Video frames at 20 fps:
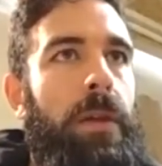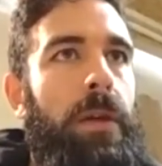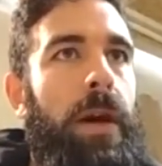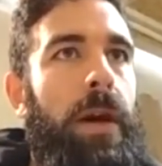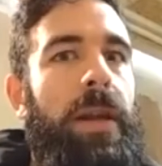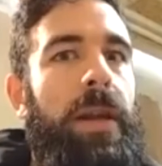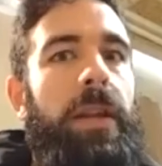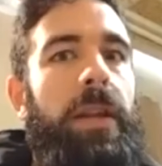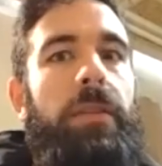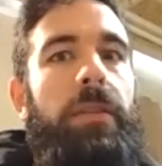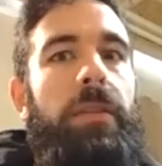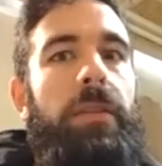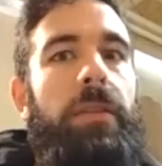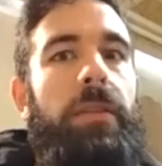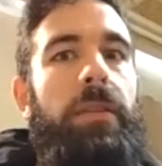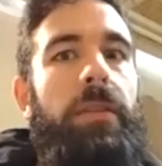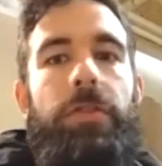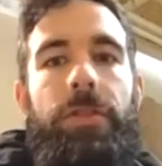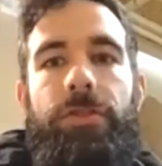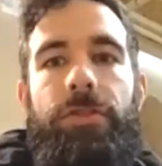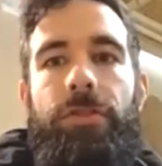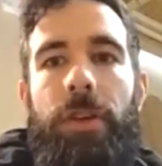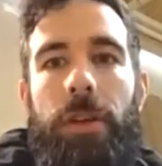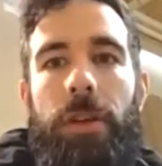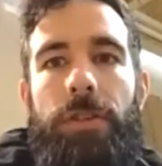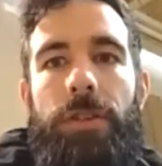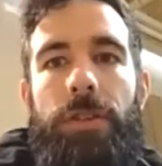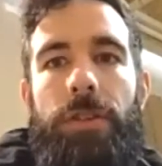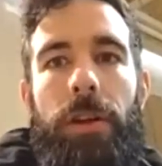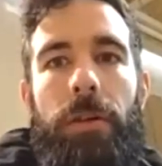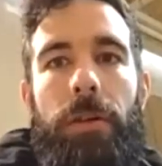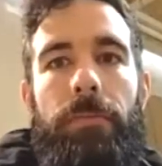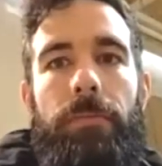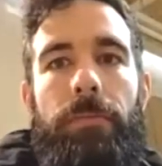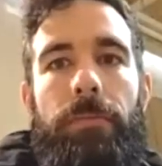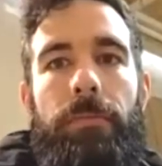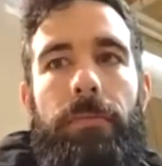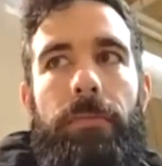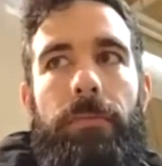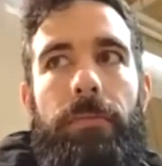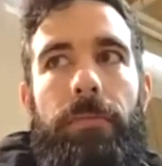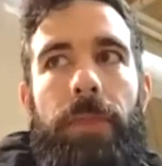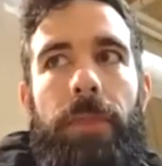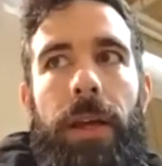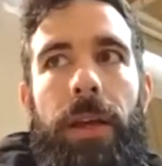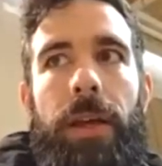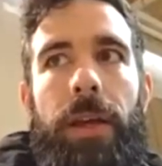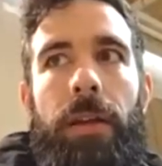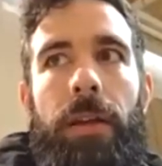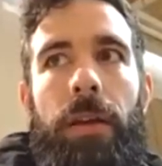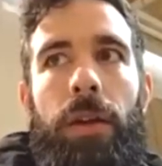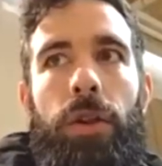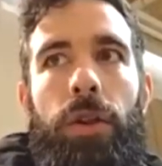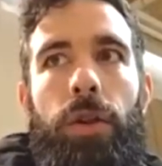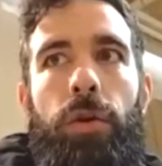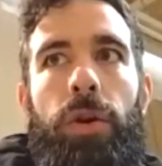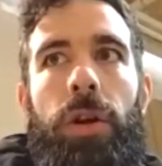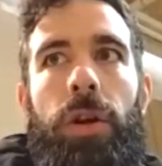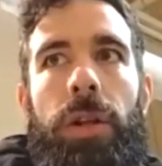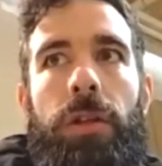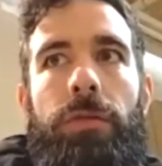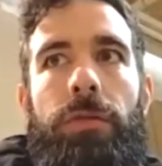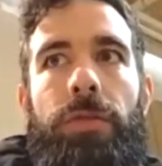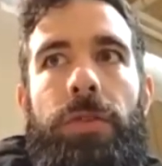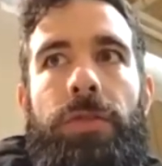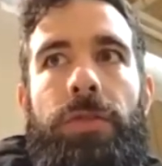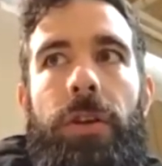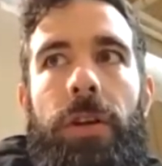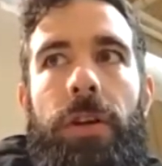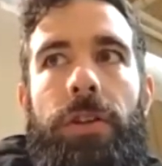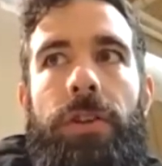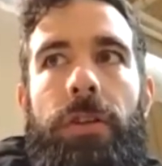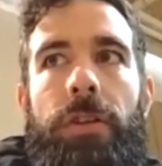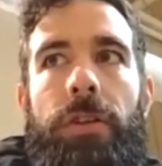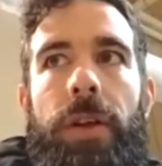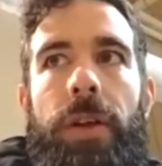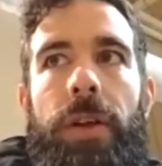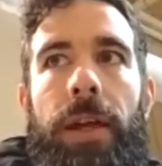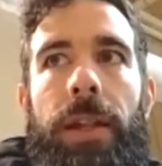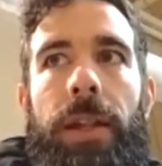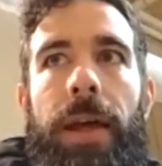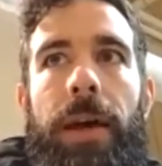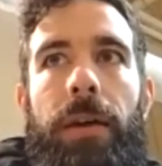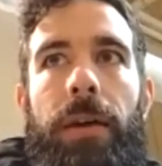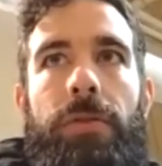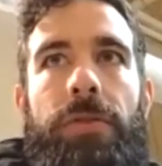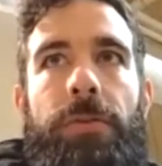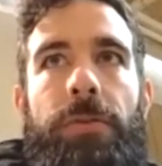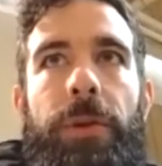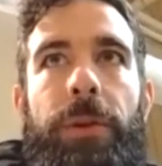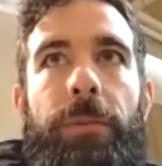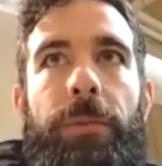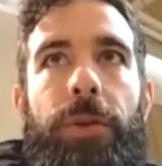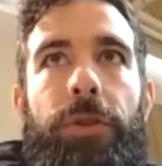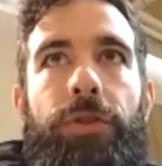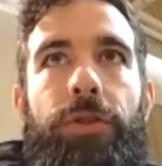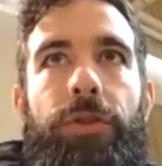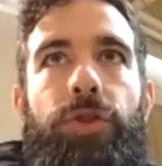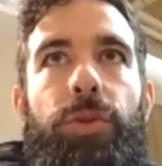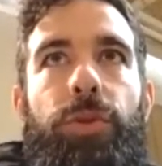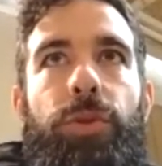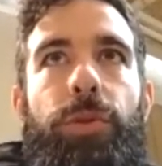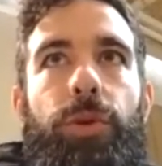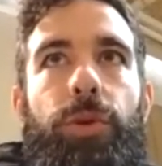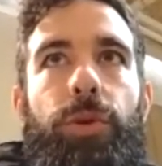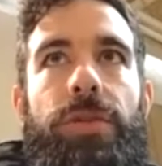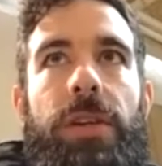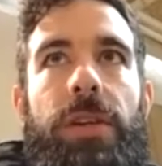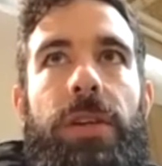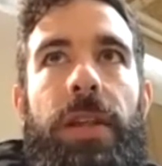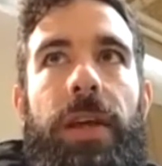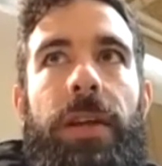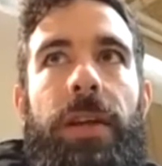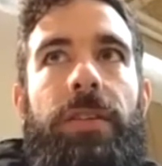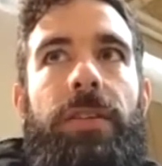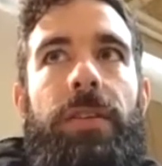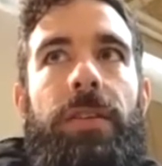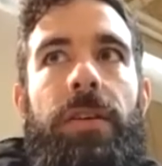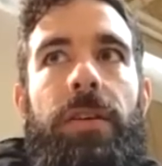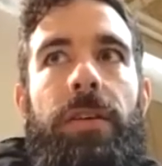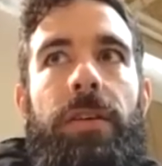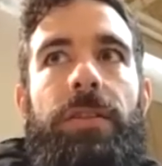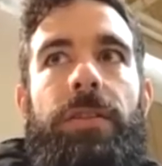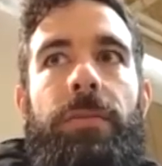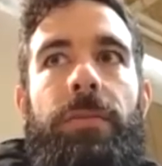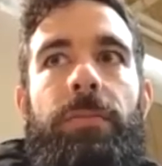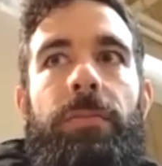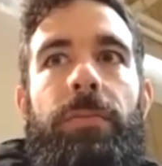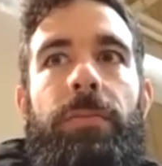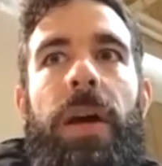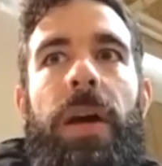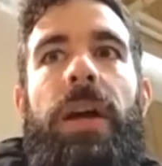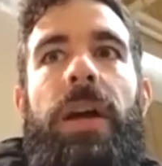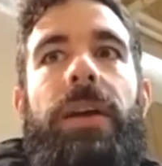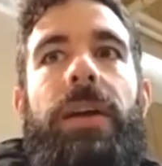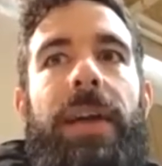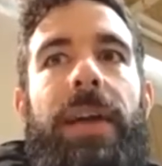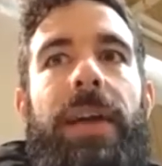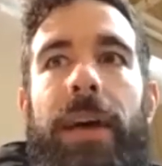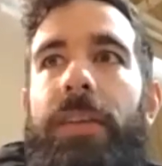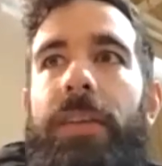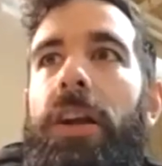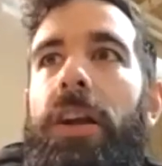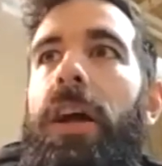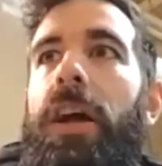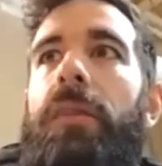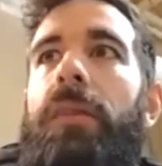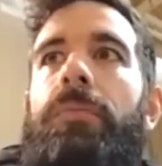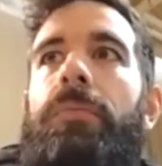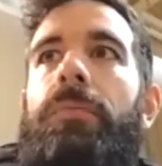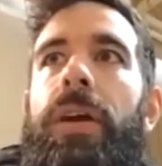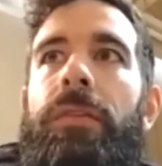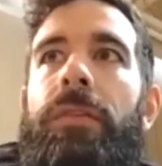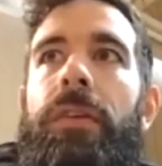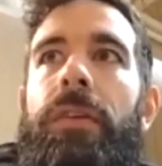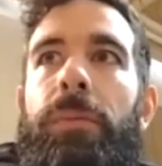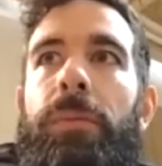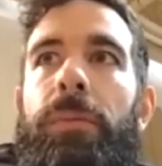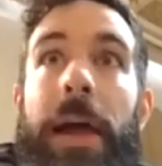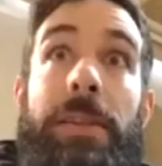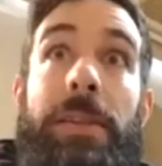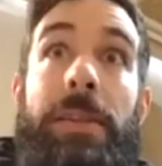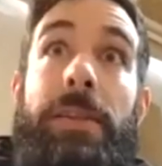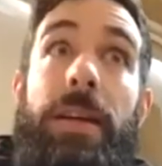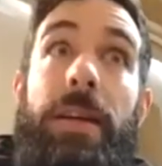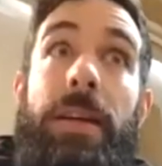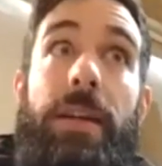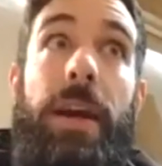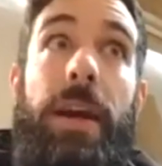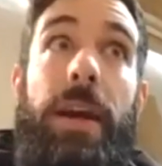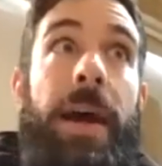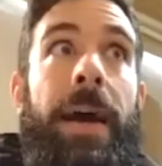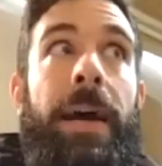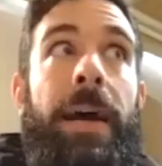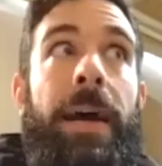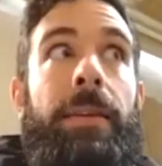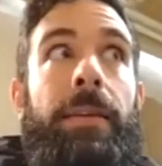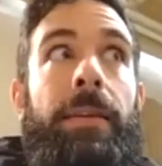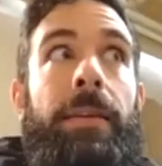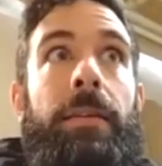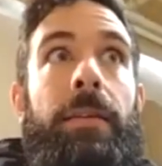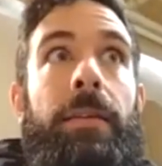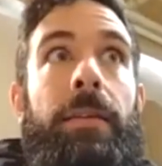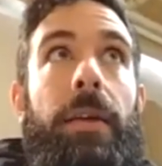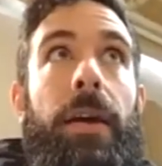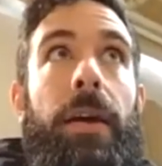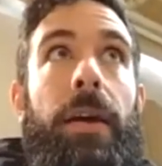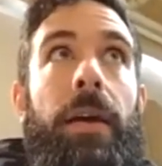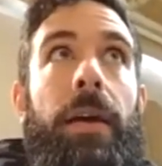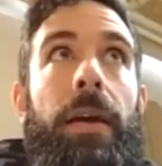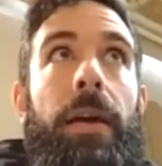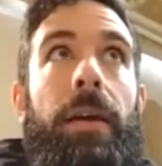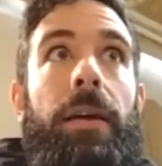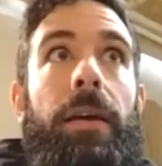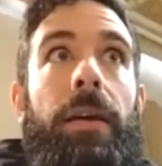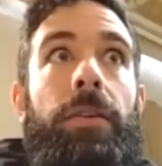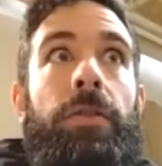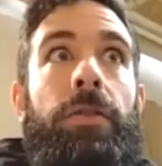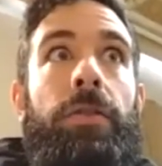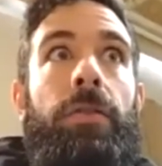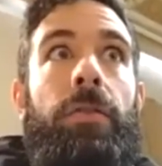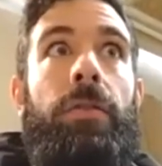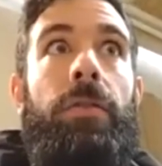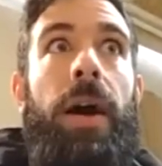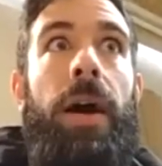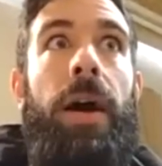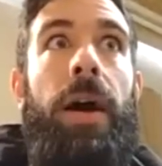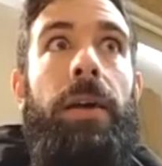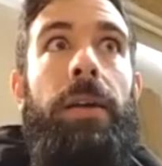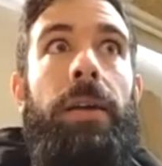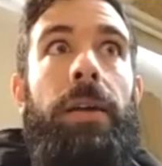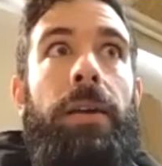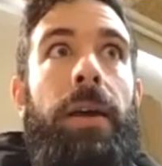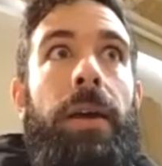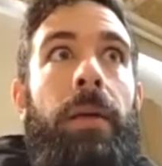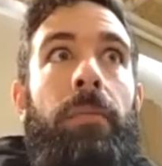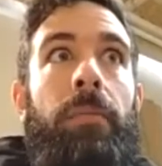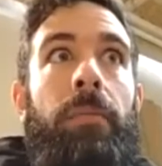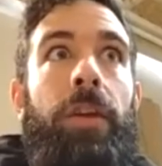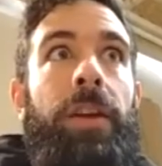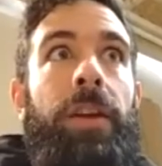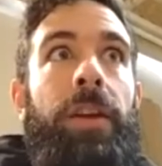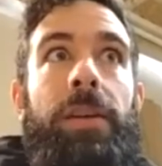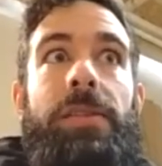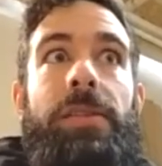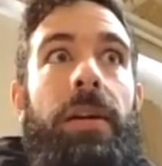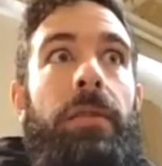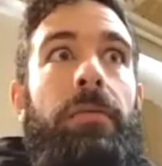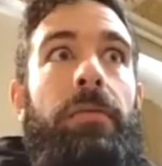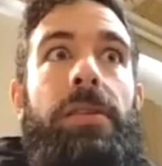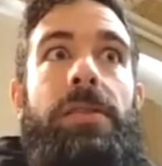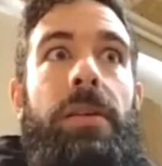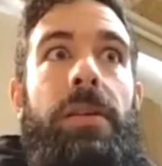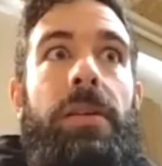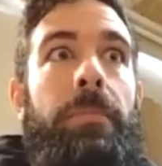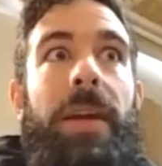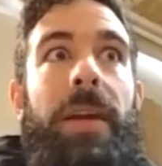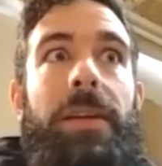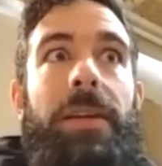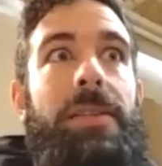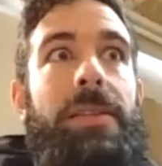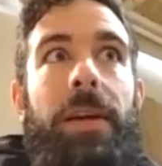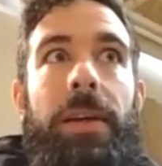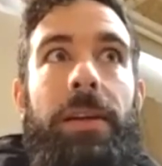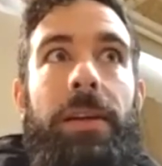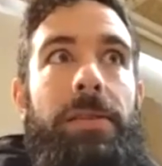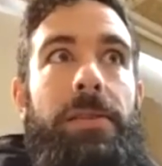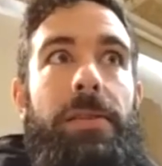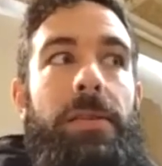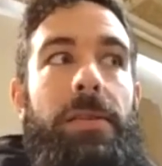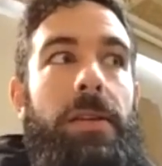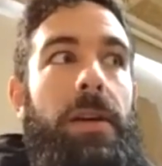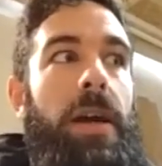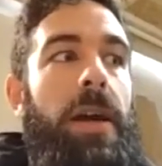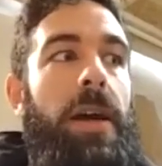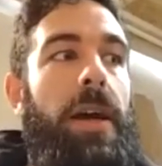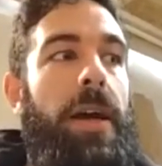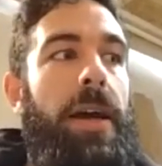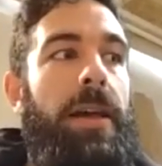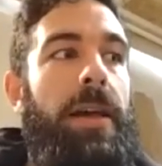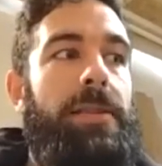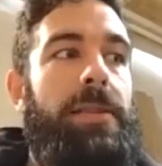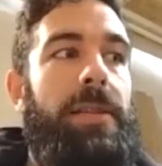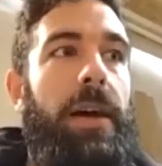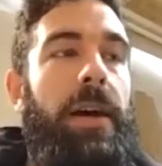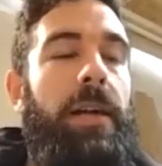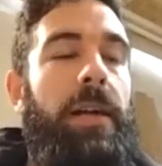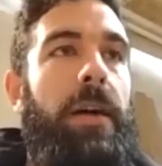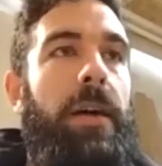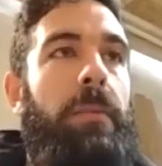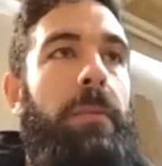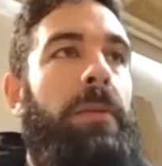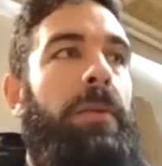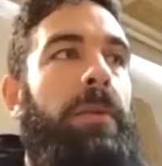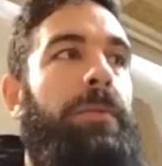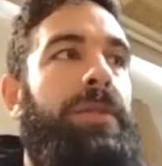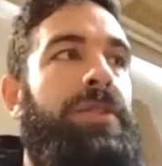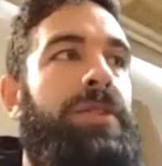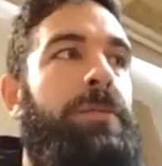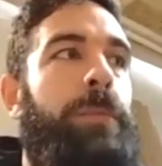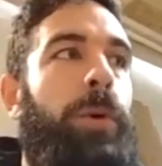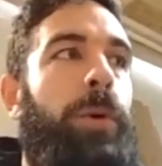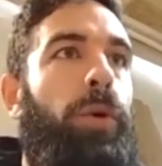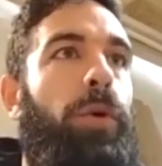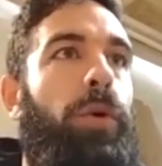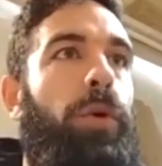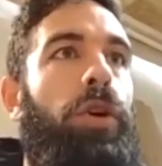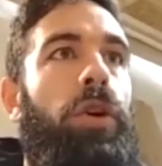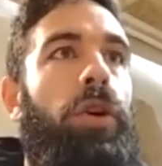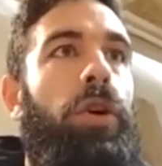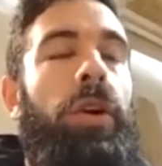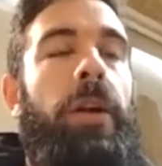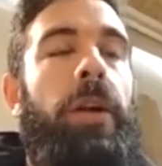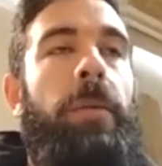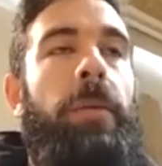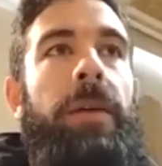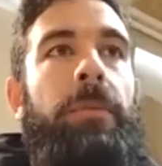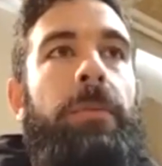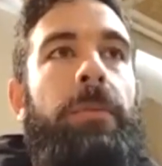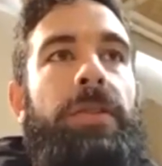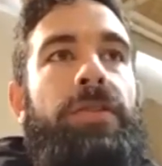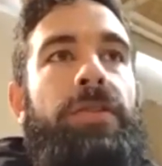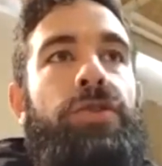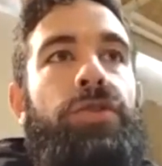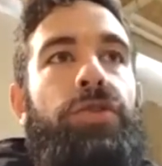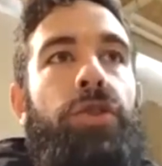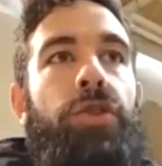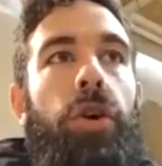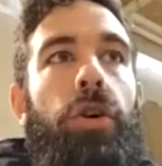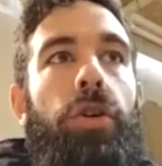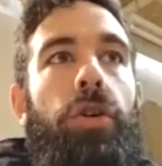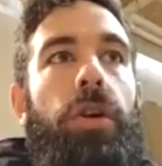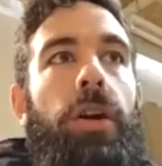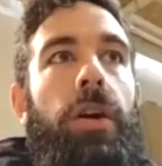an infrastructure like a, a, local infrastructure that allows people to process like to to gather and bring their plastic and uh, you know i am running a service that makes things is that and that may be bespoke or it might be stock